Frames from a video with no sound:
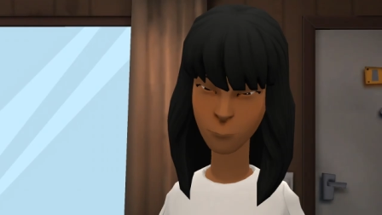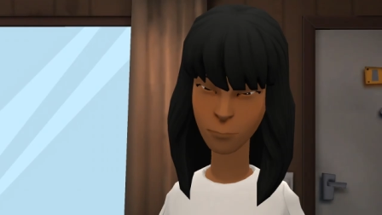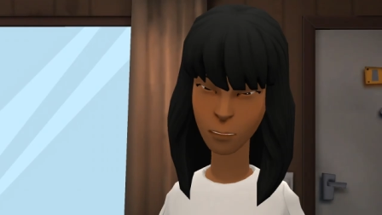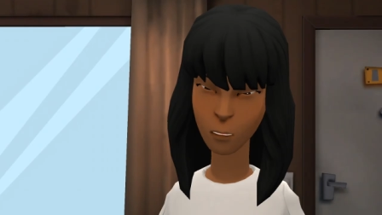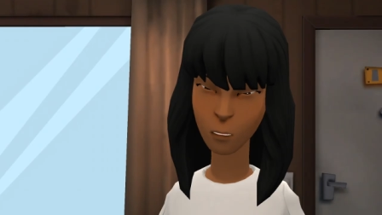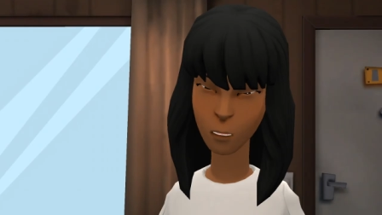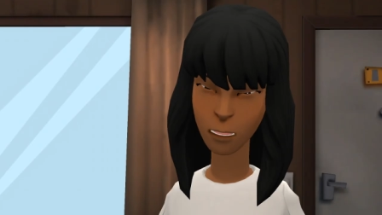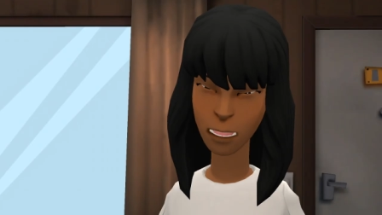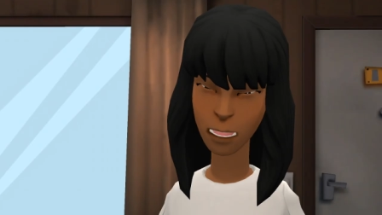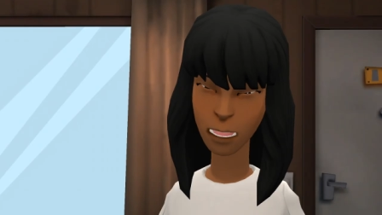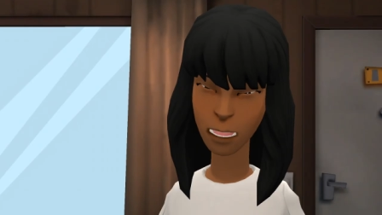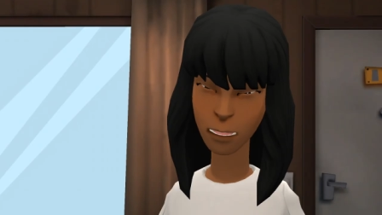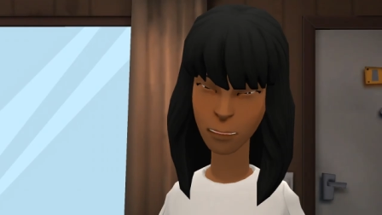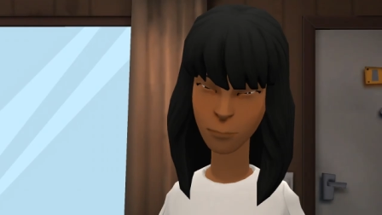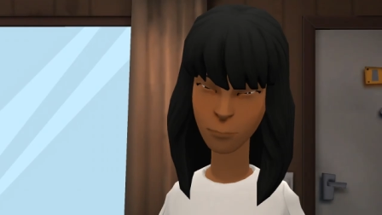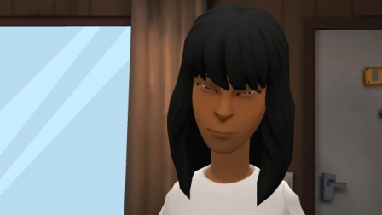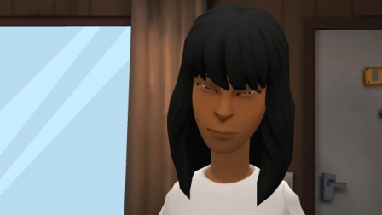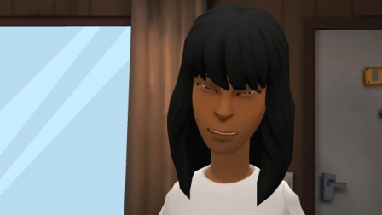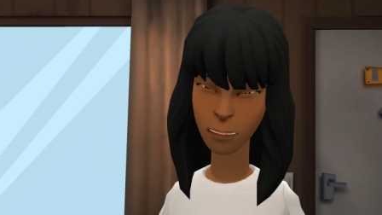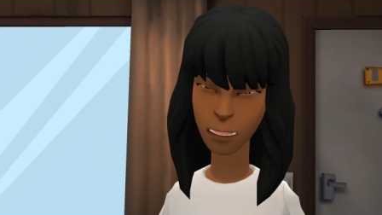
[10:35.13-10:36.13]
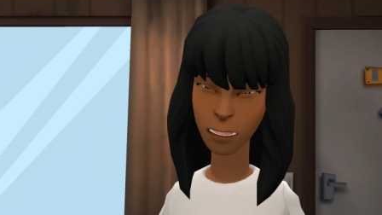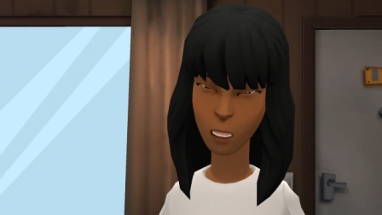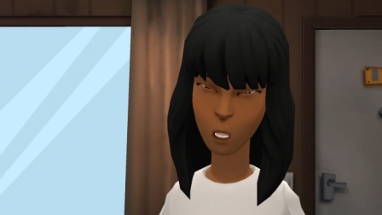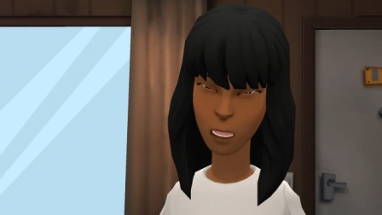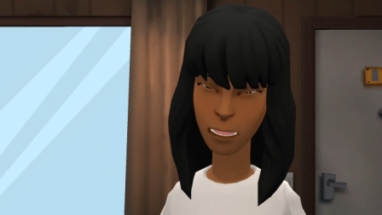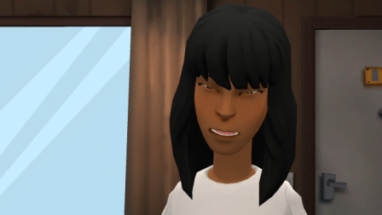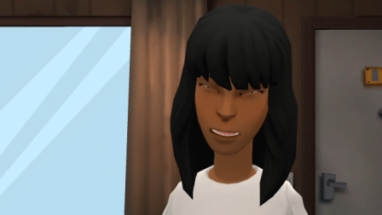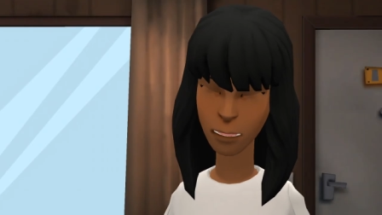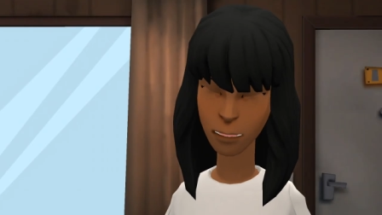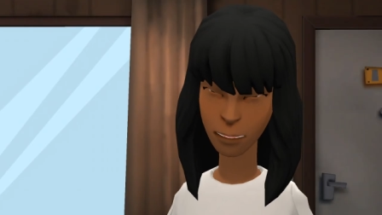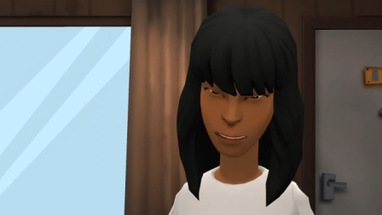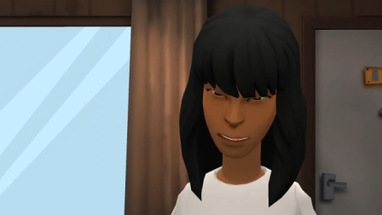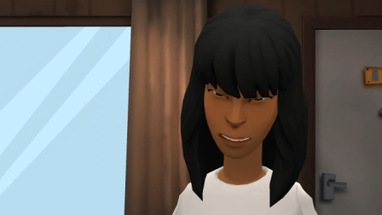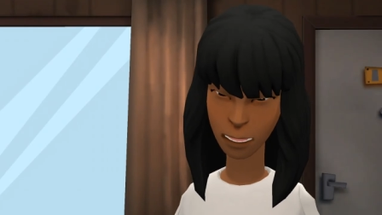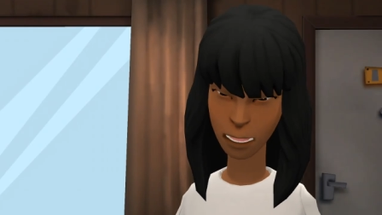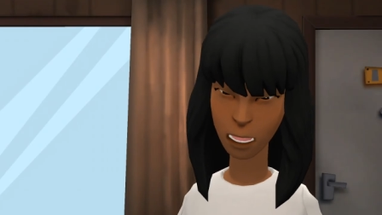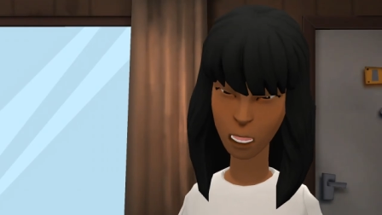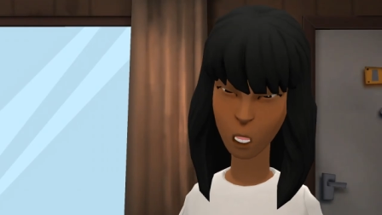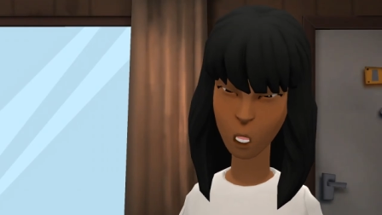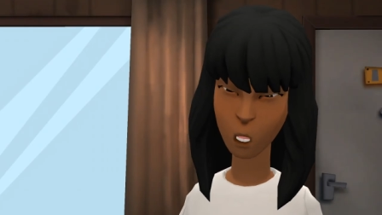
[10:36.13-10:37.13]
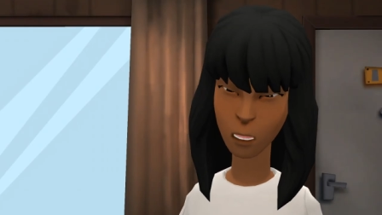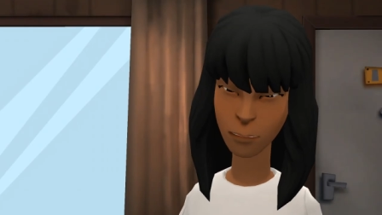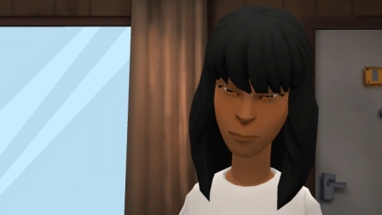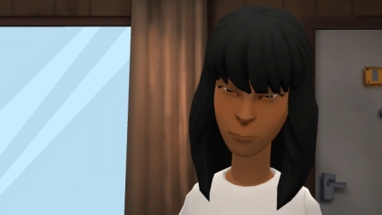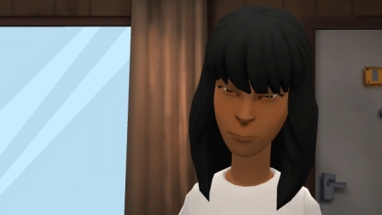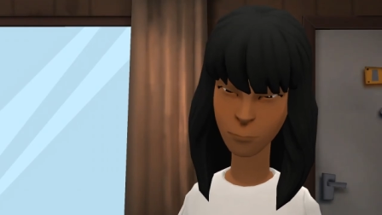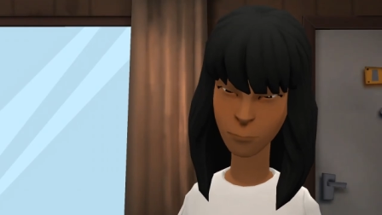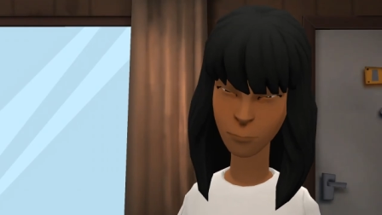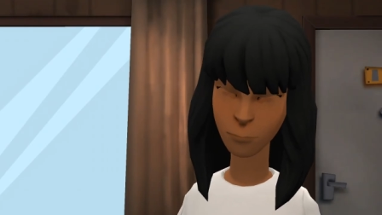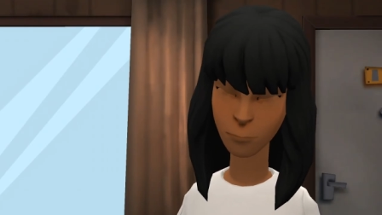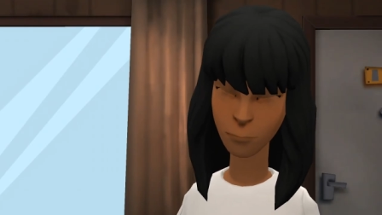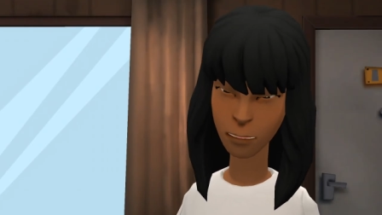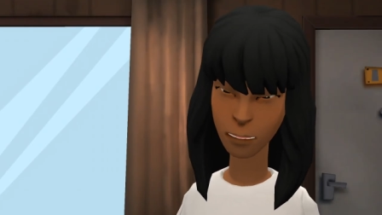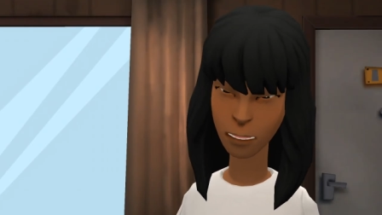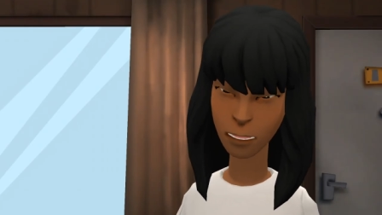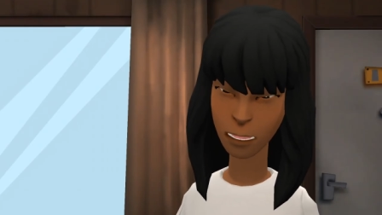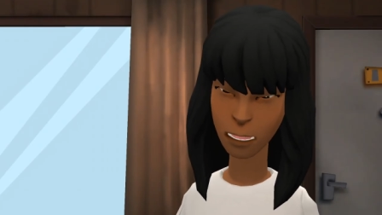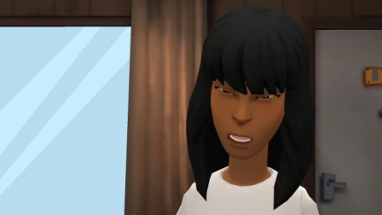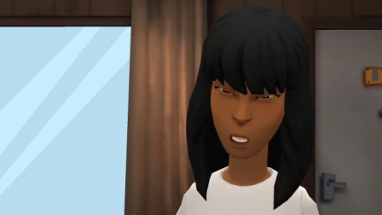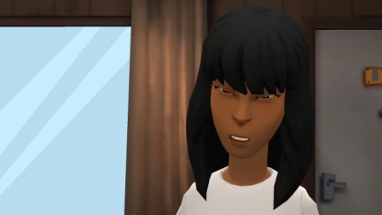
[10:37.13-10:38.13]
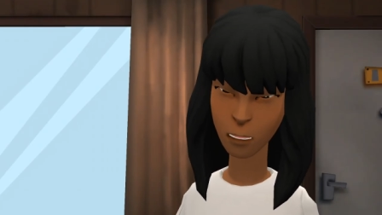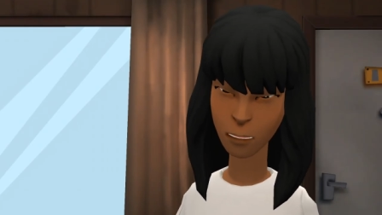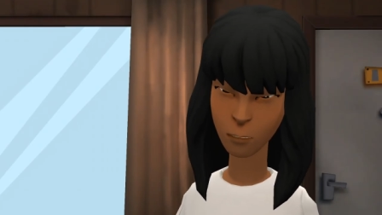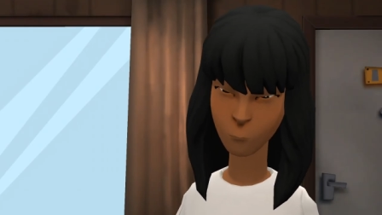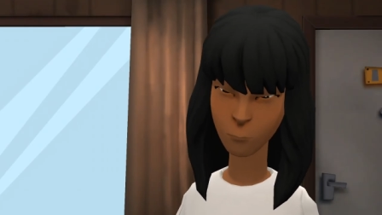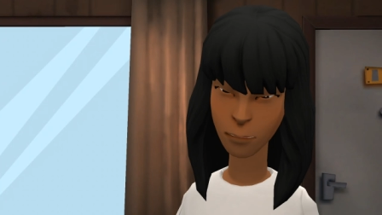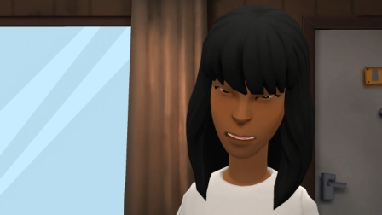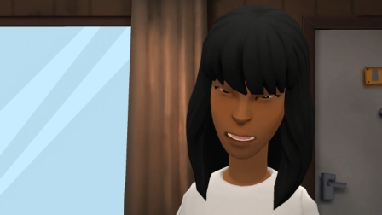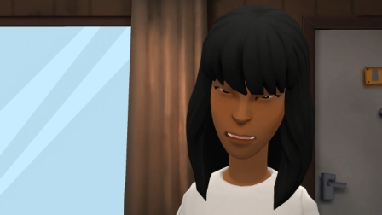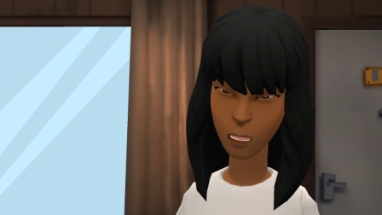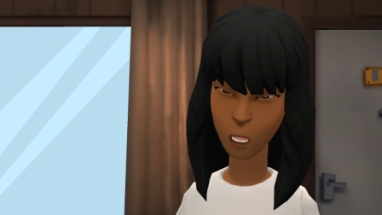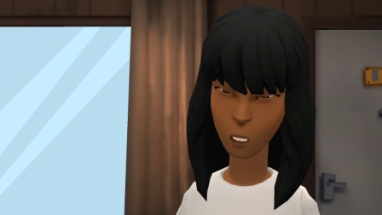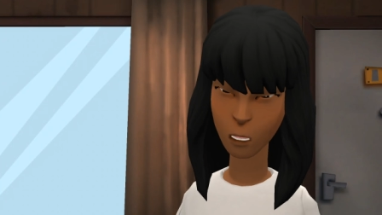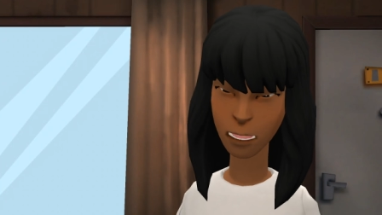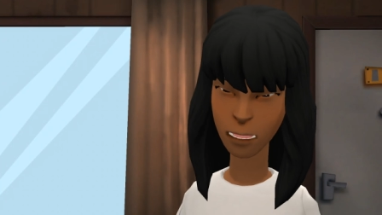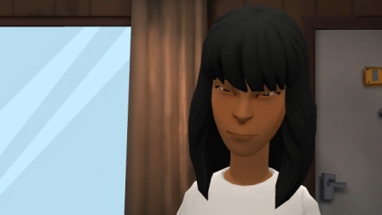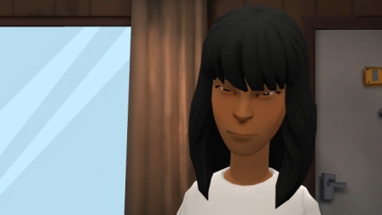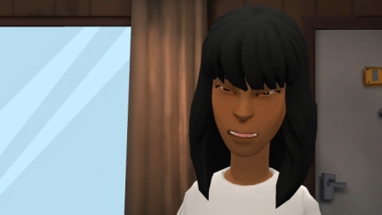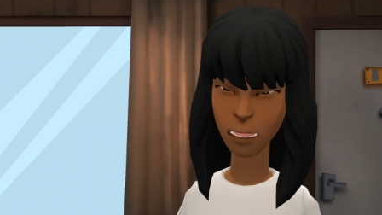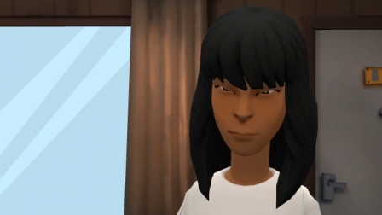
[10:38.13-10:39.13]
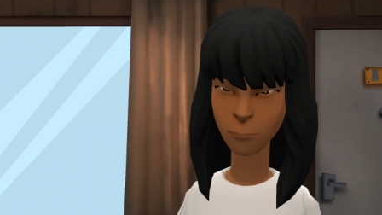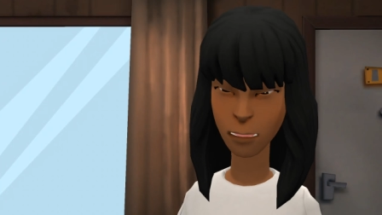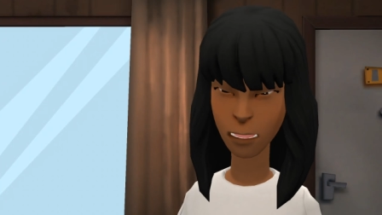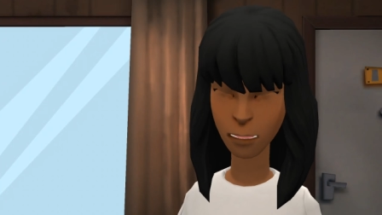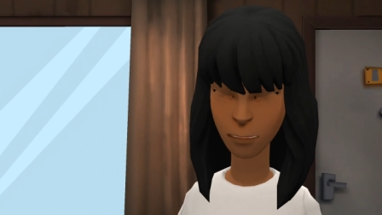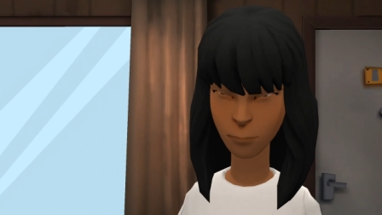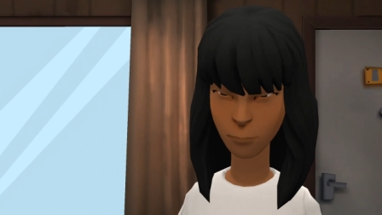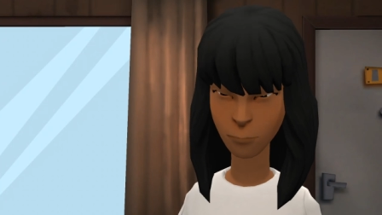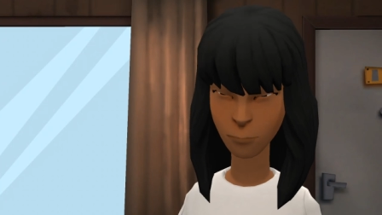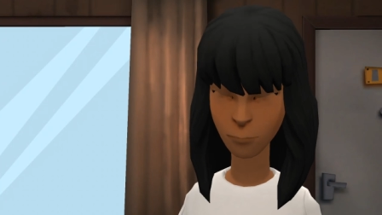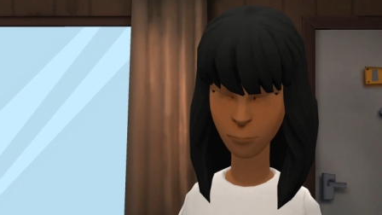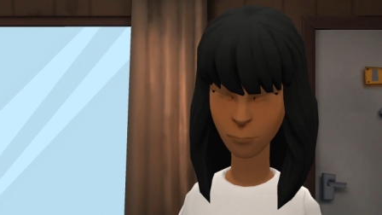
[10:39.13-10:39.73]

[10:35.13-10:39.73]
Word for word: Okay, I'll do that right now. Thank you so much for helping me.